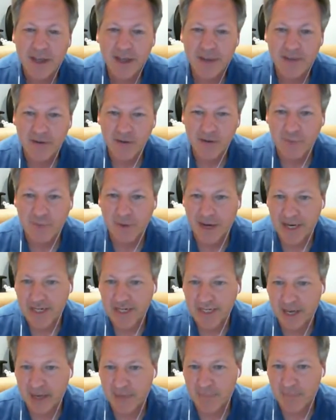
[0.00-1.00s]
There's been
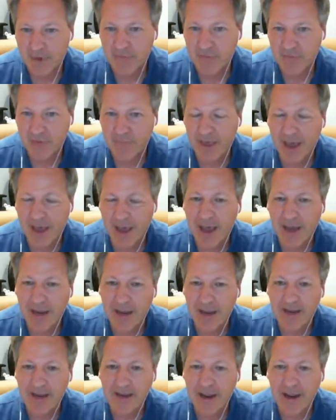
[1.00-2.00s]
excitement from that,
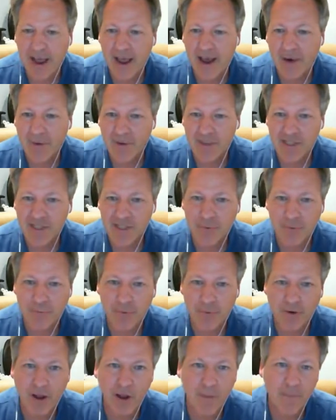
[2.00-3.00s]
and now it's the
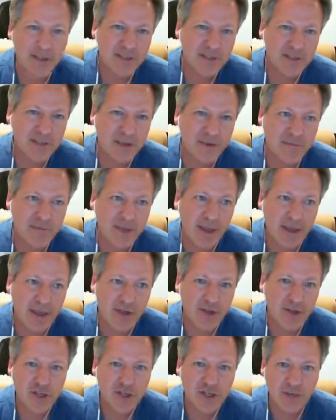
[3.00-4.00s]
promise of a
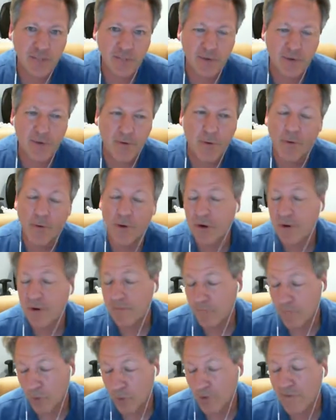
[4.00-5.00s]
cheaper or
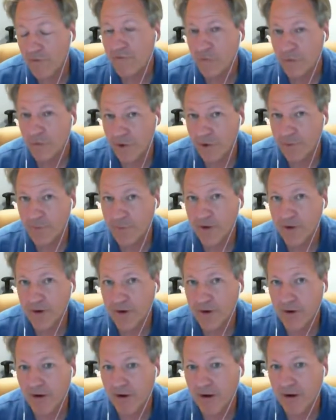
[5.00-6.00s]
more affordable
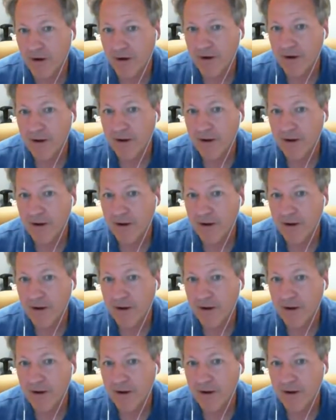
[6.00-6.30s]
car